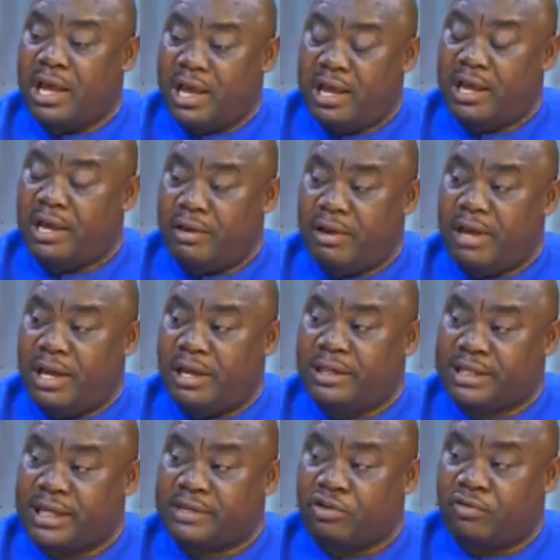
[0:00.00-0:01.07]

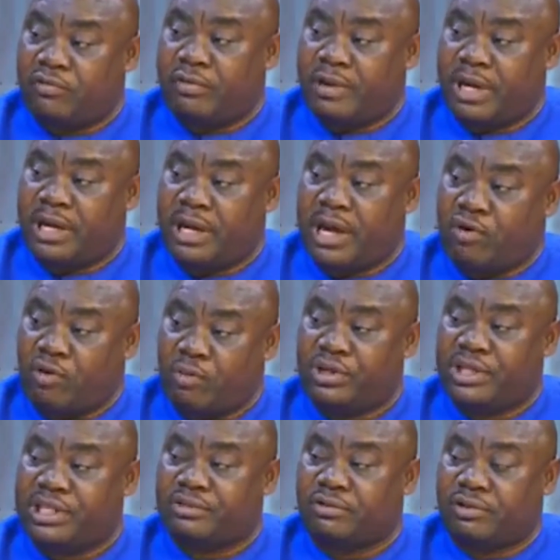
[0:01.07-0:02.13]
in terms of
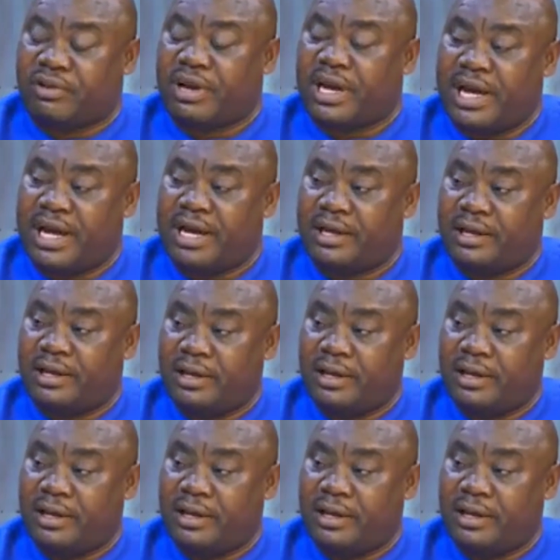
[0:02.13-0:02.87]
accommodation on Accra.